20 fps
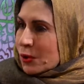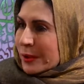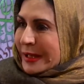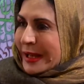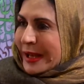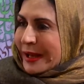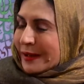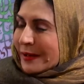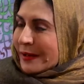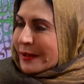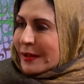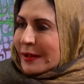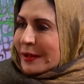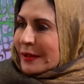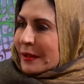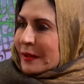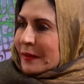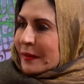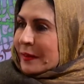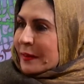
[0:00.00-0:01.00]
yell.
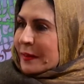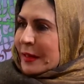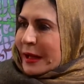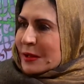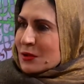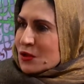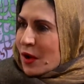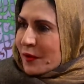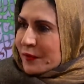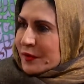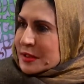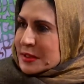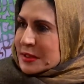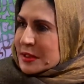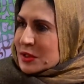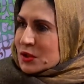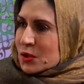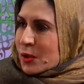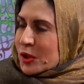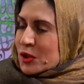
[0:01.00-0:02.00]
That obviously
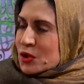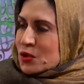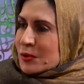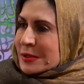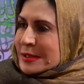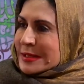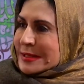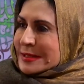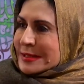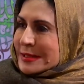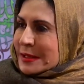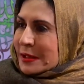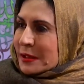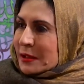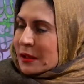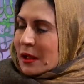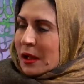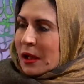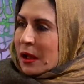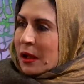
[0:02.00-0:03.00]
yes. is going to
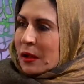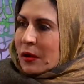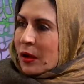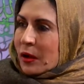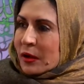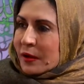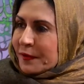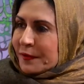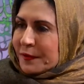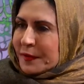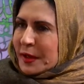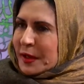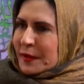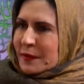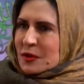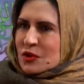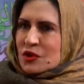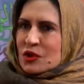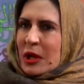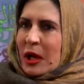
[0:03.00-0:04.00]
instill a lot of fear in
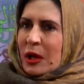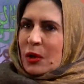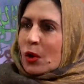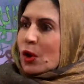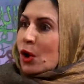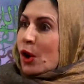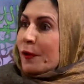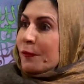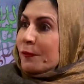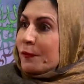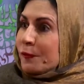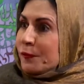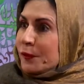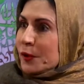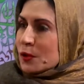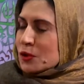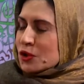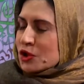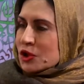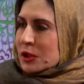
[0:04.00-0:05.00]
the child or
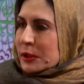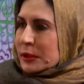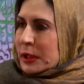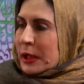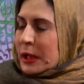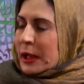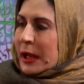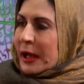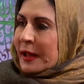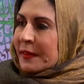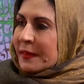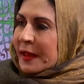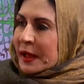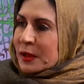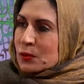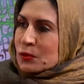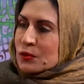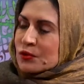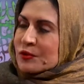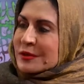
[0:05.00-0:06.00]
confusion, yes. and
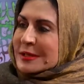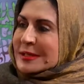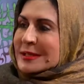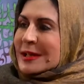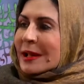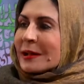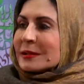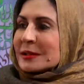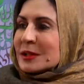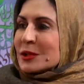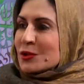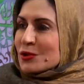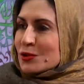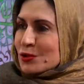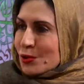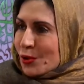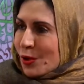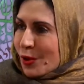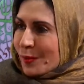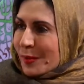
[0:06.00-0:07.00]
that could result in
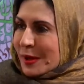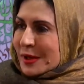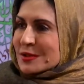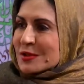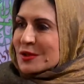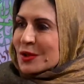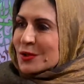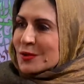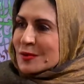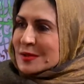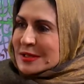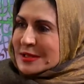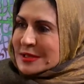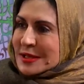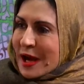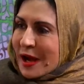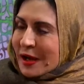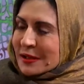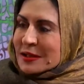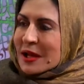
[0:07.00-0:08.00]
trauma. So you
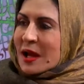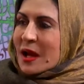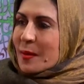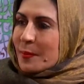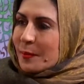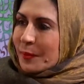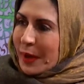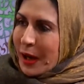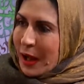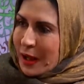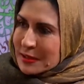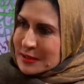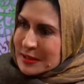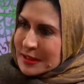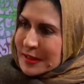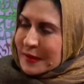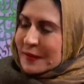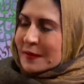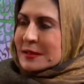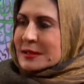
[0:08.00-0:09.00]
start
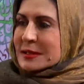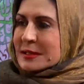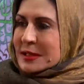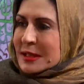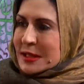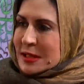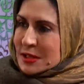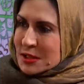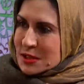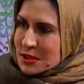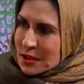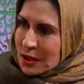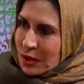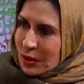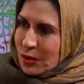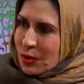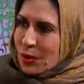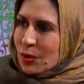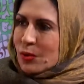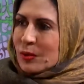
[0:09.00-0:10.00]
planting the seed
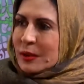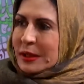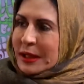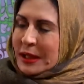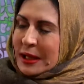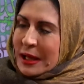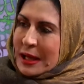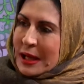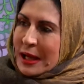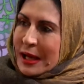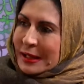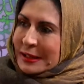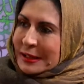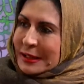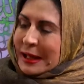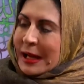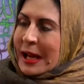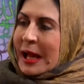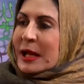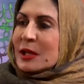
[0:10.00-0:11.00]
slowly and
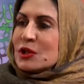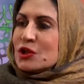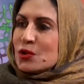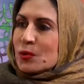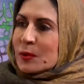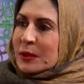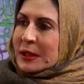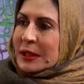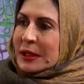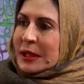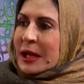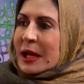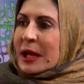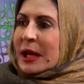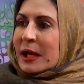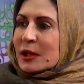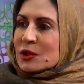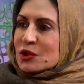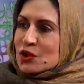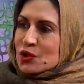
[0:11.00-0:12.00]
gradually,
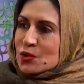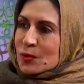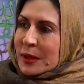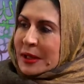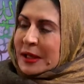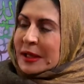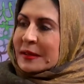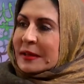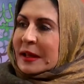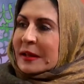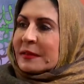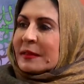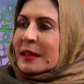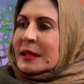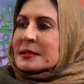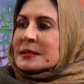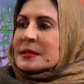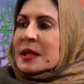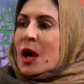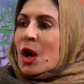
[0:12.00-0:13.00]
ensuring that
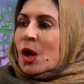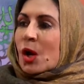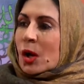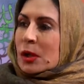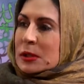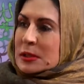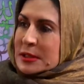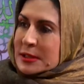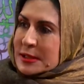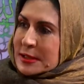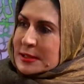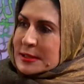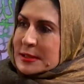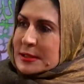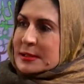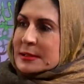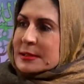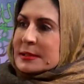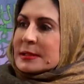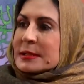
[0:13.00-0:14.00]
there's
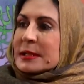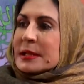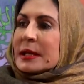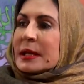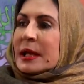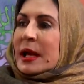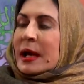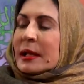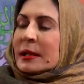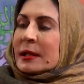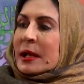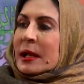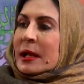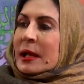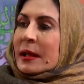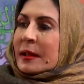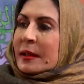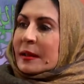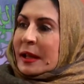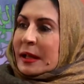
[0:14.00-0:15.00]
consistency and
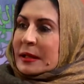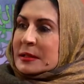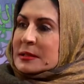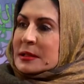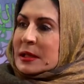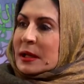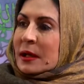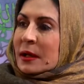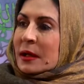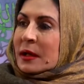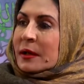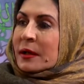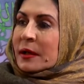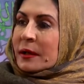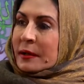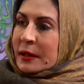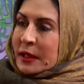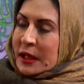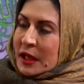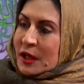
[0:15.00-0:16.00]
that uh,
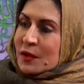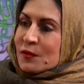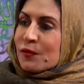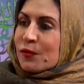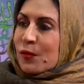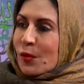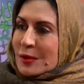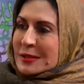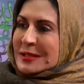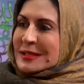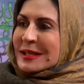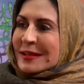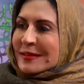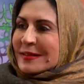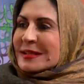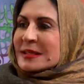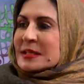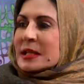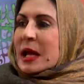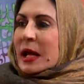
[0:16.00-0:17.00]
reinforcing
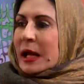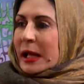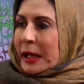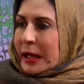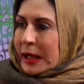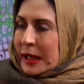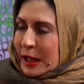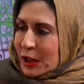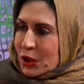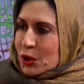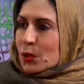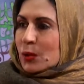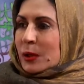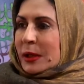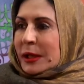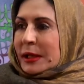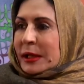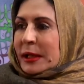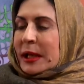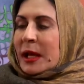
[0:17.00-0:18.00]
this
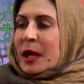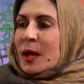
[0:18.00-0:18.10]
regularly